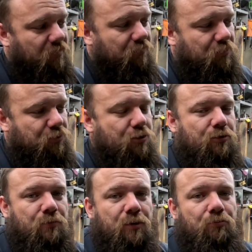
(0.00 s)
the
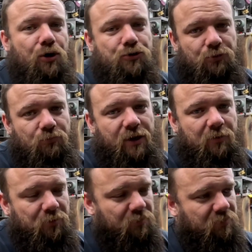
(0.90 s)
term partial
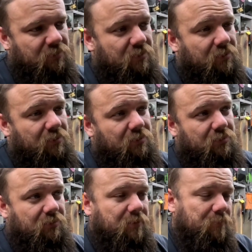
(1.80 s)
wrap.
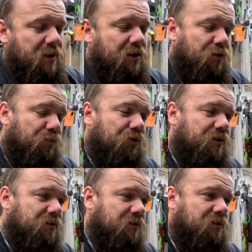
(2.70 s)
Like my
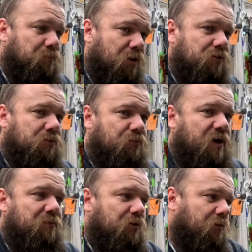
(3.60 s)
Caprice is partial
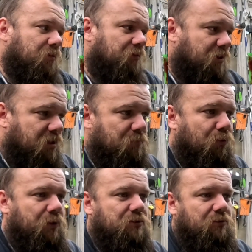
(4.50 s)
wrapped. All of the key
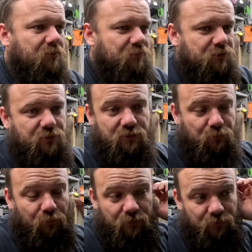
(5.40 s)
points, all of the stress
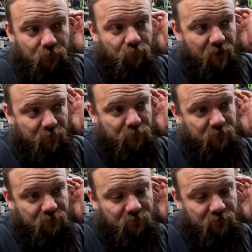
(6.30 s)
points are wrapped.